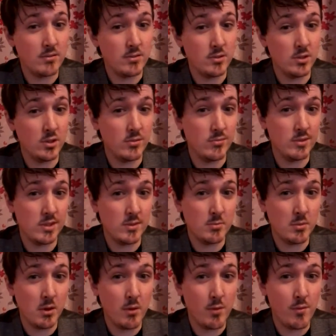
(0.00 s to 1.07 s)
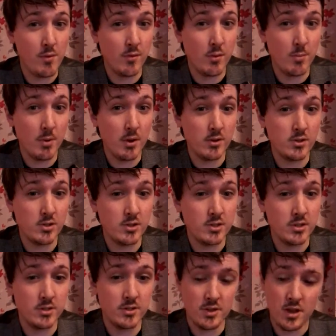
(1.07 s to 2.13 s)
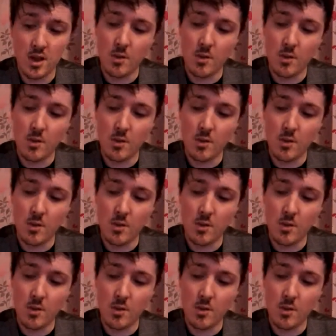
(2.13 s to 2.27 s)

So you can redeem that off of your purchases,